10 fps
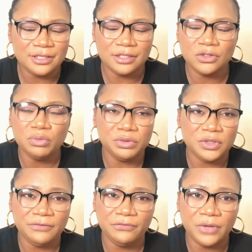It's so
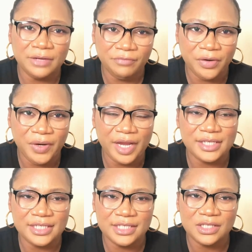beautiful and very
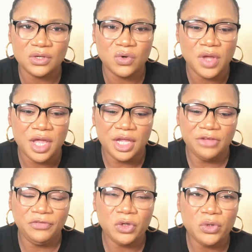edgy. So
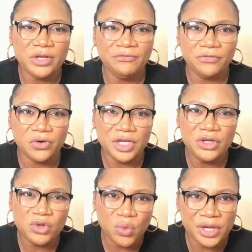if you're looking for a
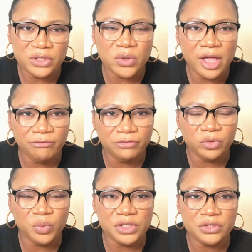new way to have
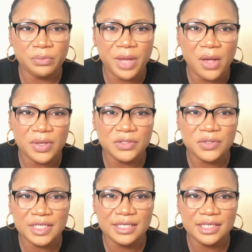fun with your power
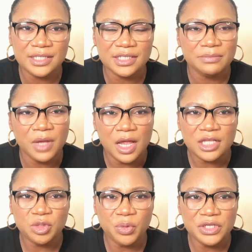suiting this
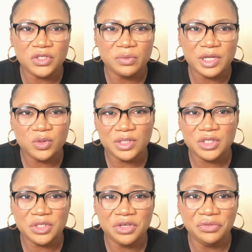spring summer
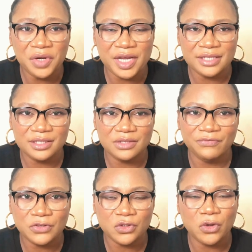2023 that is
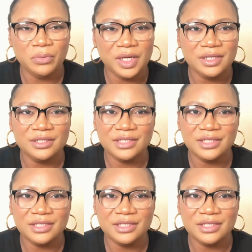forthcoming,